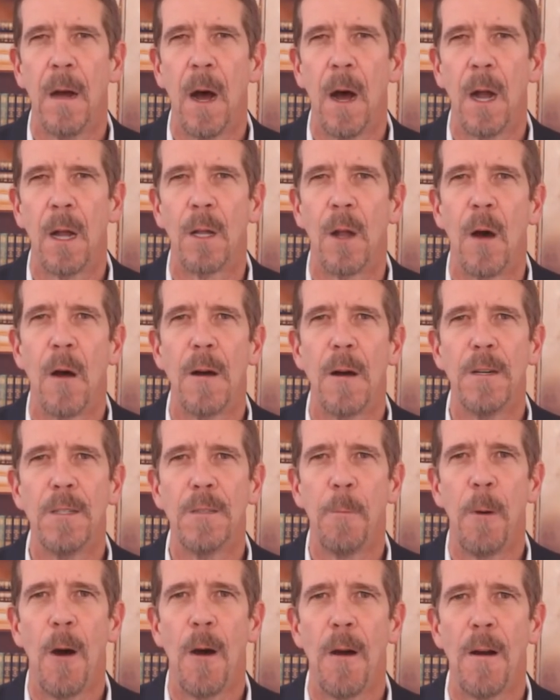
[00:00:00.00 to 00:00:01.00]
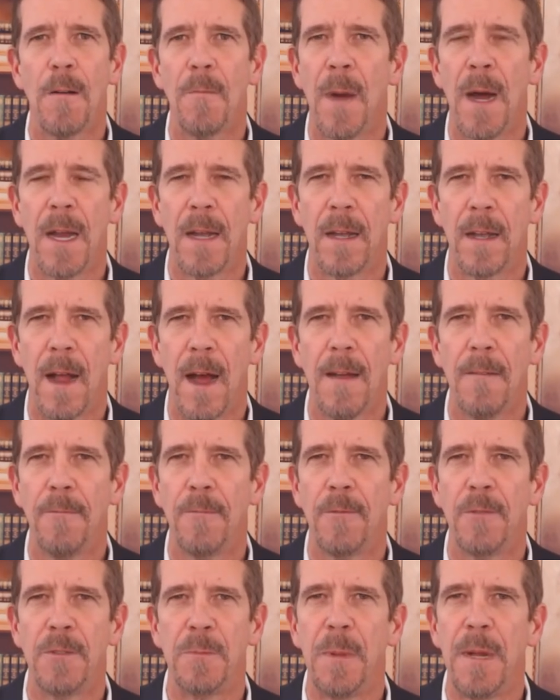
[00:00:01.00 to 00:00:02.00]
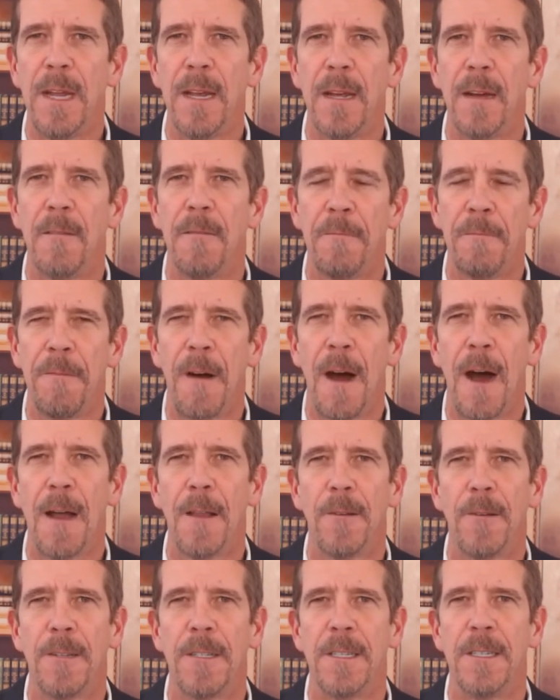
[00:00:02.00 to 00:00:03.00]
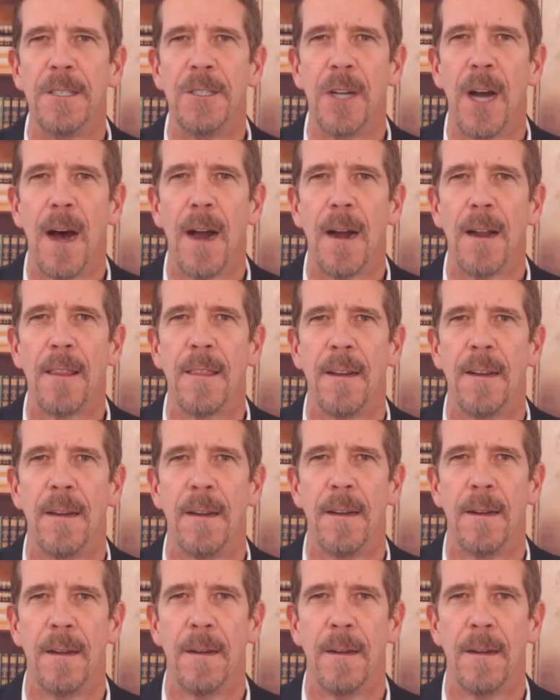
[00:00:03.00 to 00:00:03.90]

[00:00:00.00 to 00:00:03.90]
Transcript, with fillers: A large part of my life was being a father to Jonathan.